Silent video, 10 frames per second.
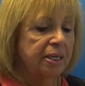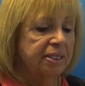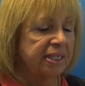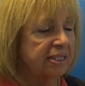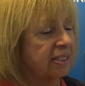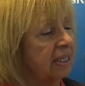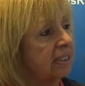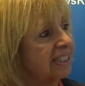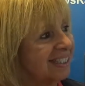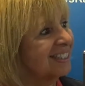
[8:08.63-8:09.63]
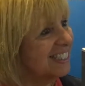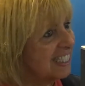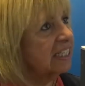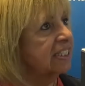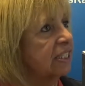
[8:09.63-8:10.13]

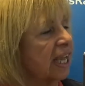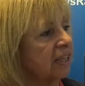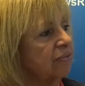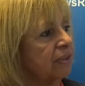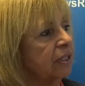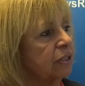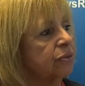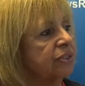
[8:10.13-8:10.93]
success like filling those